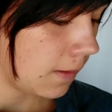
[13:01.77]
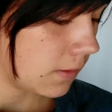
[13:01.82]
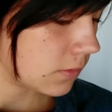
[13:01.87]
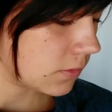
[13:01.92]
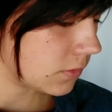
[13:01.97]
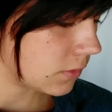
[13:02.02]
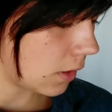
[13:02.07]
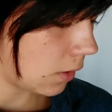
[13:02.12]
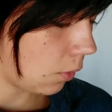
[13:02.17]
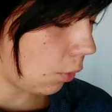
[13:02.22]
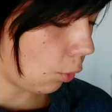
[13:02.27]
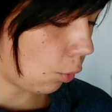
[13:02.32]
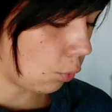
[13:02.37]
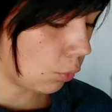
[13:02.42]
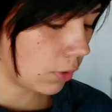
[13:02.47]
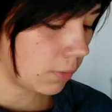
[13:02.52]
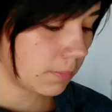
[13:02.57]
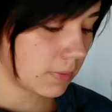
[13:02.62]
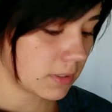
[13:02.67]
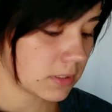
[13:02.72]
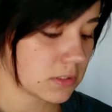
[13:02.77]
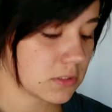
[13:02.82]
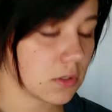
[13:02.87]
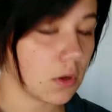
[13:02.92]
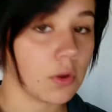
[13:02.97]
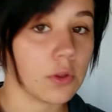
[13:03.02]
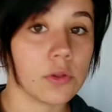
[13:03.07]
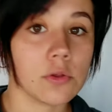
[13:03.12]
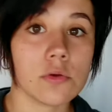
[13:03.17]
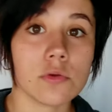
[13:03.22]
so ornaments
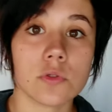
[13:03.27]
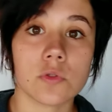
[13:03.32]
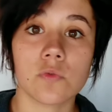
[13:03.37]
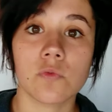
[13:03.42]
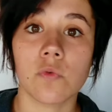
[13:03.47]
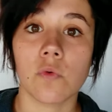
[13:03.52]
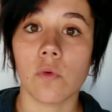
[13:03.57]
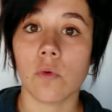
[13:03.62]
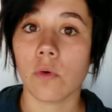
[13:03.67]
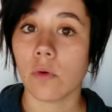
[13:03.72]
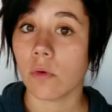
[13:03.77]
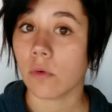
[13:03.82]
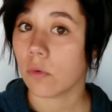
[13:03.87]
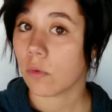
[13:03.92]
are used for